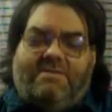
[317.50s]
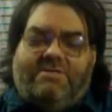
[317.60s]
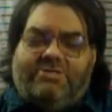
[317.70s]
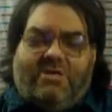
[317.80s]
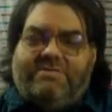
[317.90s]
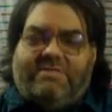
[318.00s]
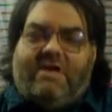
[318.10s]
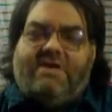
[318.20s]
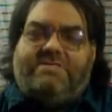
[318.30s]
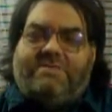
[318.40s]
it shows that they
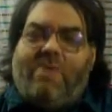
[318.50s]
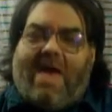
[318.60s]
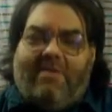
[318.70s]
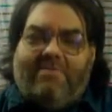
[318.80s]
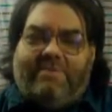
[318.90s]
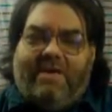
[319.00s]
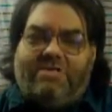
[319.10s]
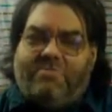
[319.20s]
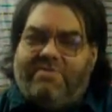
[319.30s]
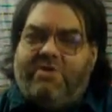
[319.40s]
are so out of
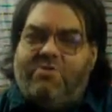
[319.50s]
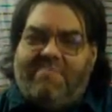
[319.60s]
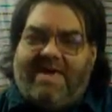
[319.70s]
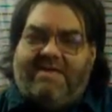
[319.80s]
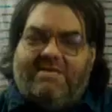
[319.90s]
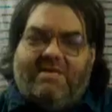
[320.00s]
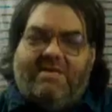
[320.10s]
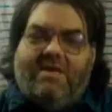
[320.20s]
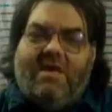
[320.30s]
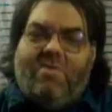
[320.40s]
touch with humanity,
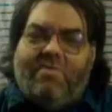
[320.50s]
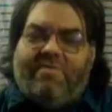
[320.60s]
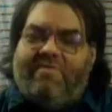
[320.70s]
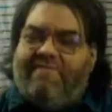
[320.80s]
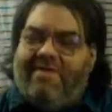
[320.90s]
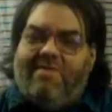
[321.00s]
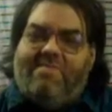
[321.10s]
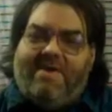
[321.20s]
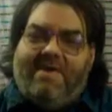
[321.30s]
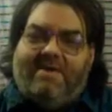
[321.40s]
with their
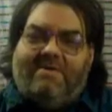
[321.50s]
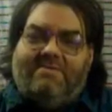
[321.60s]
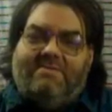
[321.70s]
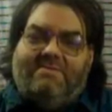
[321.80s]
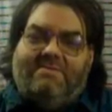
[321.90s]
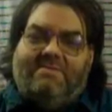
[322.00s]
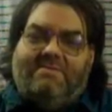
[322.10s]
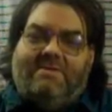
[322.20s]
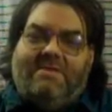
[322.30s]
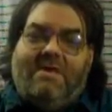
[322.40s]
fellow man.
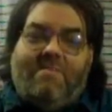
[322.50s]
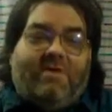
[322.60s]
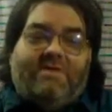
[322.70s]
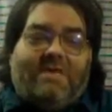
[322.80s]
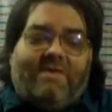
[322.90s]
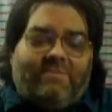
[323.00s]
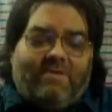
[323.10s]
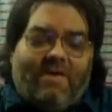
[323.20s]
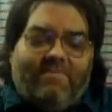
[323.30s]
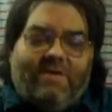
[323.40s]
Because
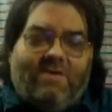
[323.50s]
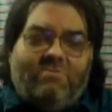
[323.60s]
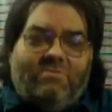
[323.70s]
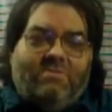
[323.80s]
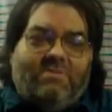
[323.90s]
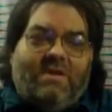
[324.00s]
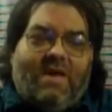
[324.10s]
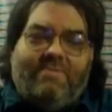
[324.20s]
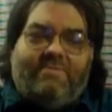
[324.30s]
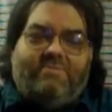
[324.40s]
I've known
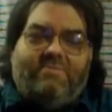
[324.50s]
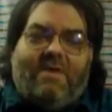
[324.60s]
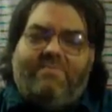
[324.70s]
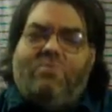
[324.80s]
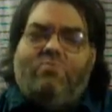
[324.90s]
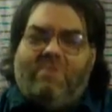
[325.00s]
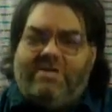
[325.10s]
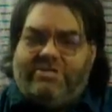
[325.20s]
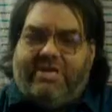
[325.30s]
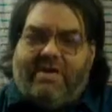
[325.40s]

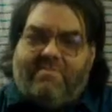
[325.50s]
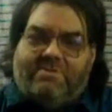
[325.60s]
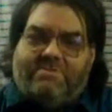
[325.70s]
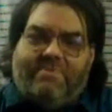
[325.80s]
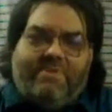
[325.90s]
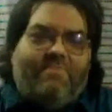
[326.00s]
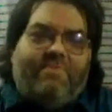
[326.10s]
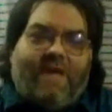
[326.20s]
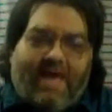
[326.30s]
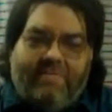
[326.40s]
rich gamers, people
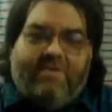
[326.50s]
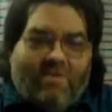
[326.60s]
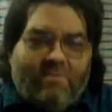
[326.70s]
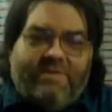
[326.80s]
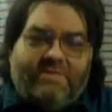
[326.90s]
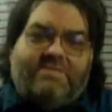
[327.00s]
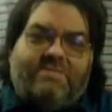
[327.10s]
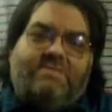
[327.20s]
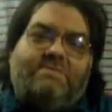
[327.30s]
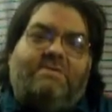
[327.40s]
that had their own
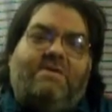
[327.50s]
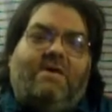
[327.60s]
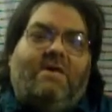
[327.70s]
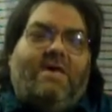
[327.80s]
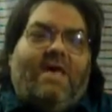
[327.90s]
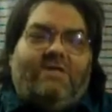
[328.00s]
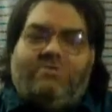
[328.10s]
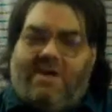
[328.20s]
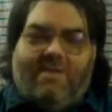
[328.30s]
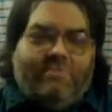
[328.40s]
businesses and
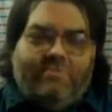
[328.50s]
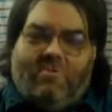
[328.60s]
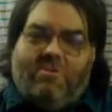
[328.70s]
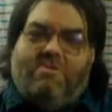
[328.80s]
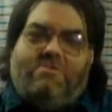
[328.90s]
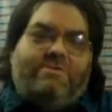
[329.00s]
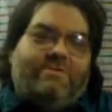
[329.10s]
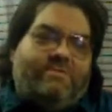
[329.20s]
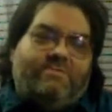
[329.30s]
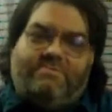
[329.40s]
traveled the world
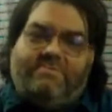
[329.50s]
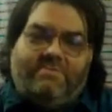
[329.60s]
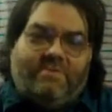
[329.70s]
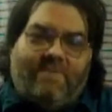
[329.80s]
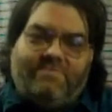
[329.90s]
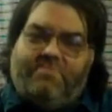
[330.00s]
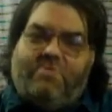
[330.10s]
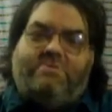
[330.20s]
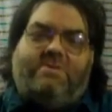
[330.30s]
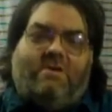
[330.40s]
and have
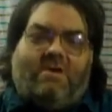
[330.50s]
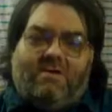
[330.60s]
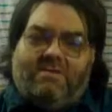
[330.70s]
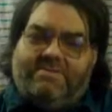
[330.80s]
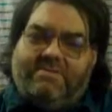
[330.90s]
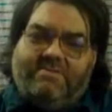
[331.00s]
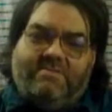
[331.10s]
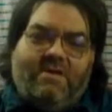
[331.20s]
sports cars and